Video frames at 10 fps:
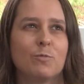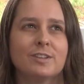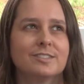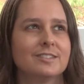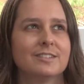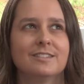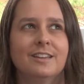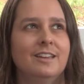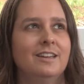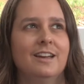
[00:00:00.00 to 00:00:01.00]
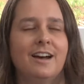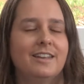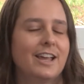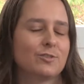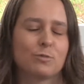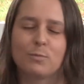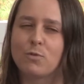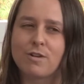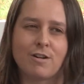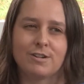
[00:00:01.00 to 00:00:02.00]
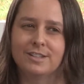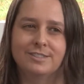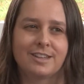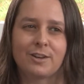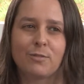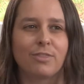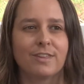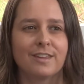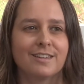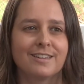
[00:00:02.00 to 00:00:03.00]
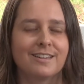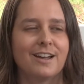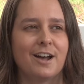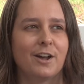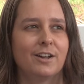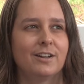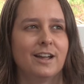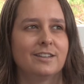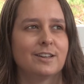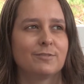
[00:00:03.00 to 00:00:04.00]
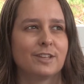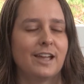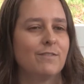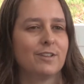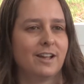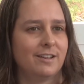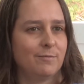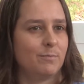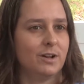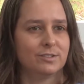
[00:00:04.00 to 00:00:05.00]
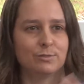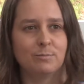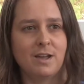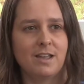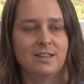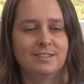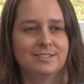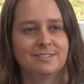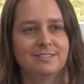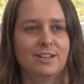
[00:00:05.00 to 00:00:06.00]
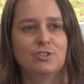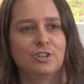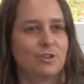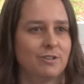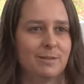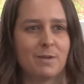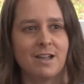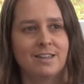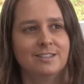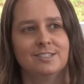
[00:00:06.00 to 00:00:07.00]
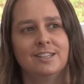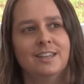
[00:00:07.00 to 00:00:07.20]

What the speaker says: wasn't a natural born artist, I don't think. I definitely have the kind of puzzle mind, engineering mind.